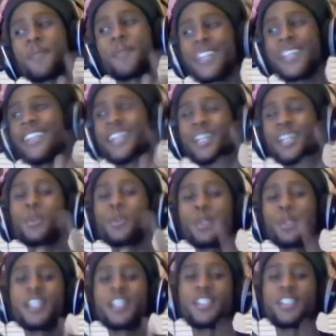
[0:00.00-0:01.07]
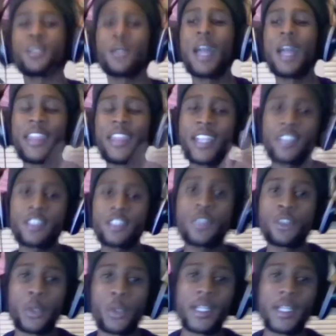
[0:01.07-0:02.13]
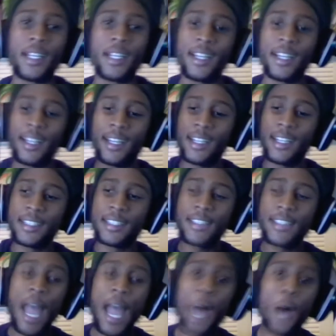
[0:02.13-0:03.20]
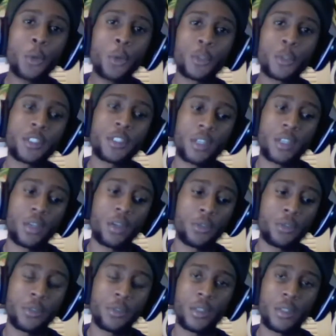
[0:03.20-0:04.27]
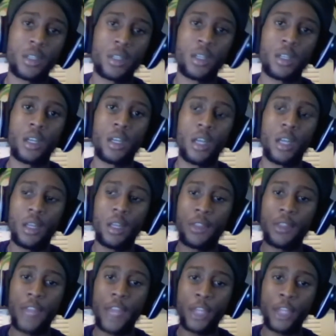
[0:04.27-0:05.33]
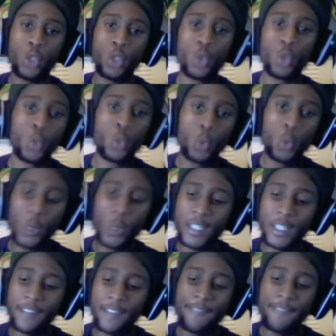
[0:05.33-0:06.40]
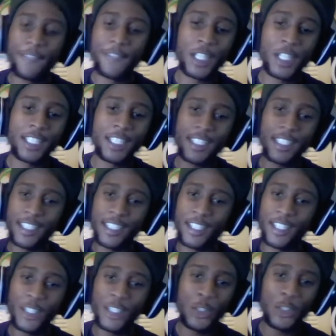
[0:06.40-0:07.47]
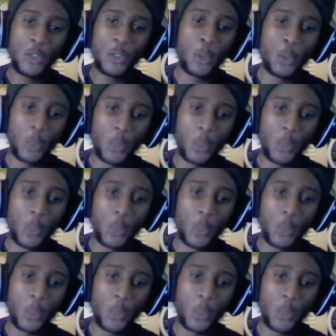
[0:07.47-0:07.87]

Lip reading: That's what you need to do. That is the trick. Tell yourself that you can fucking do it.